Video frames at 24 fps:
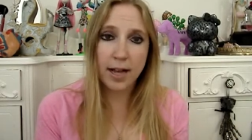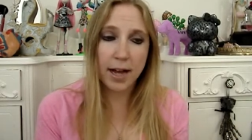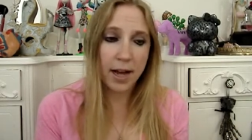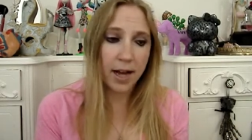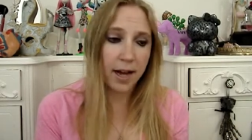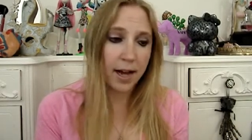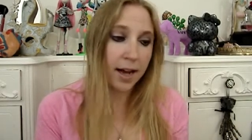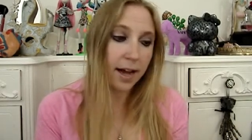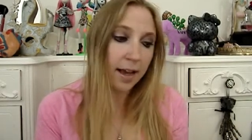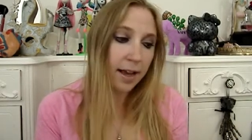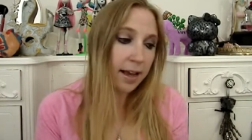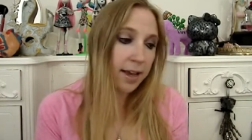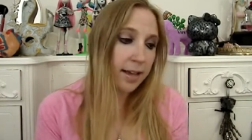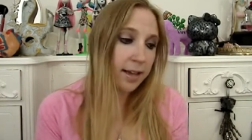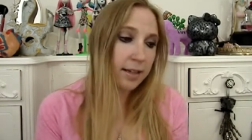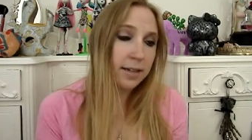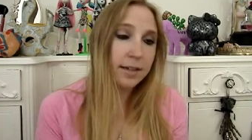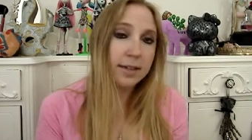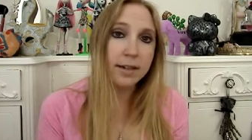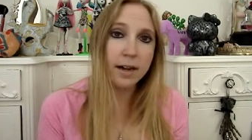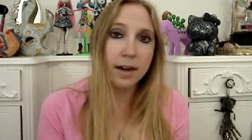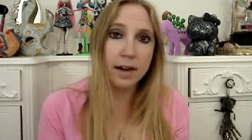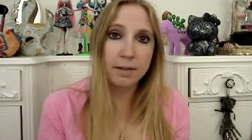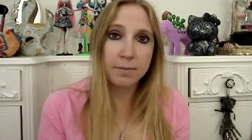
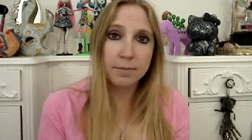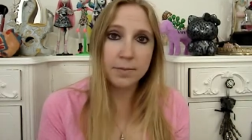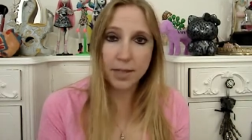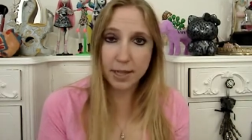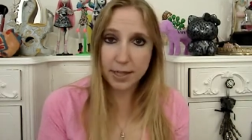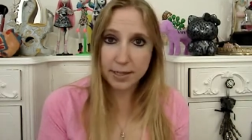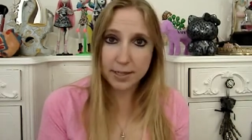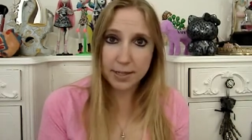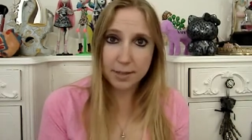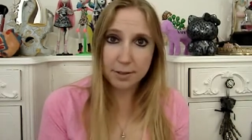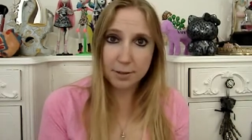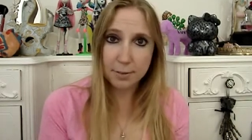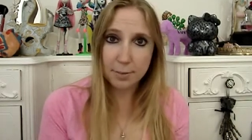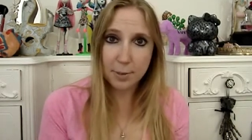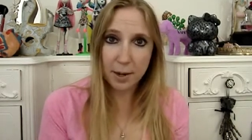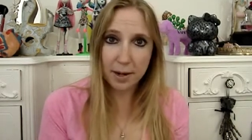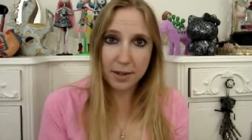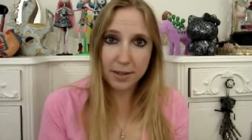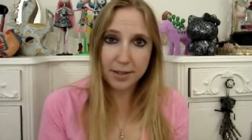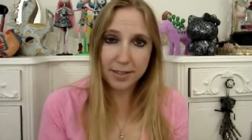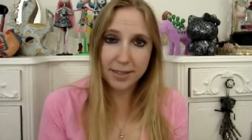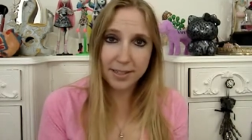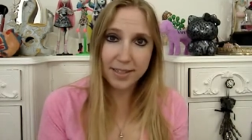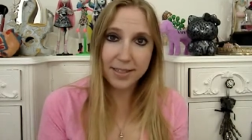I um, test out the
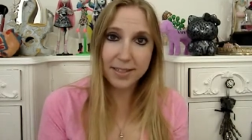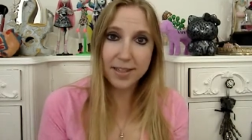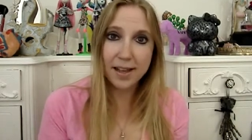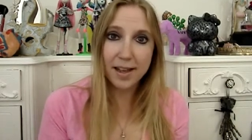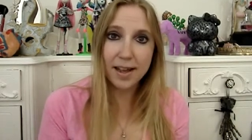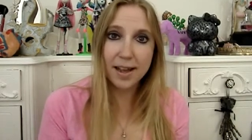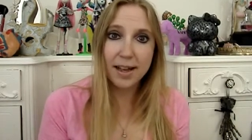products.